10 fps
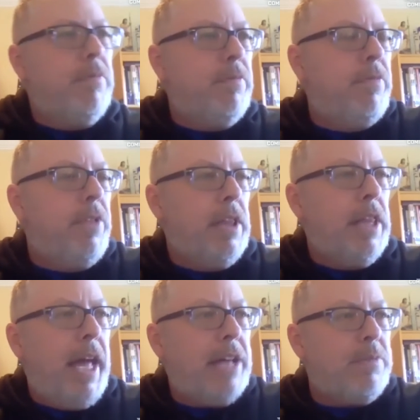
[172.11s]
the
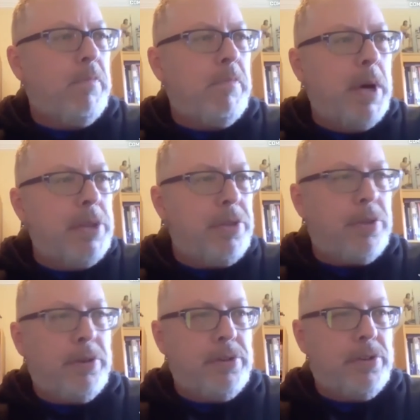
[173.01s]
last month
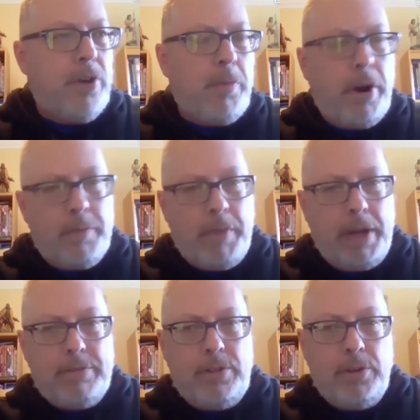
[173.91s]
or so, part of
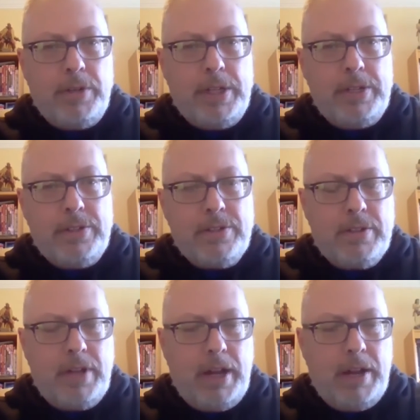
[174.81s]
my duties
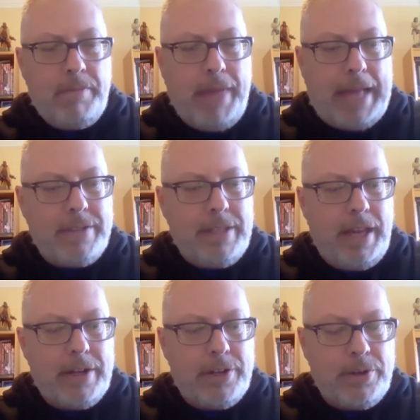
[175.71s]
as the
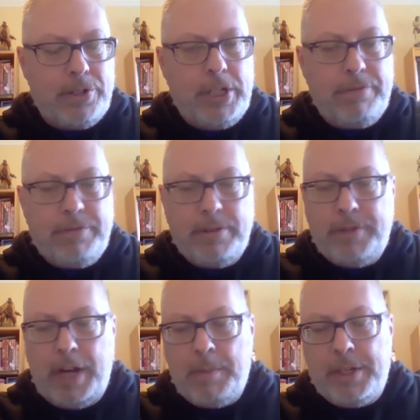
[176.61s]
editor-in-chief of
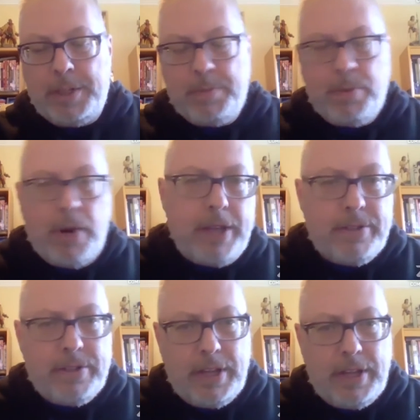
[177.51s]
Ominous
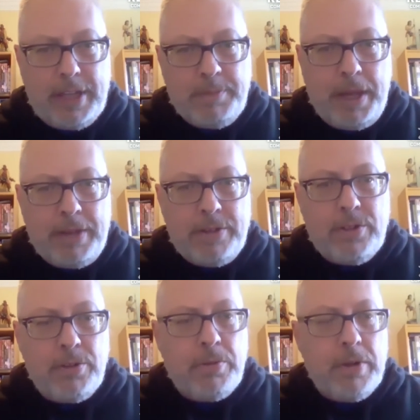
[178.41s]
Press has been
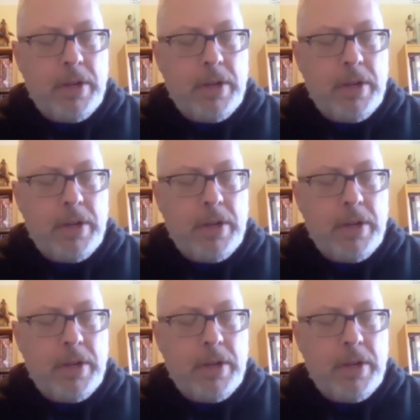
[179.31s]
to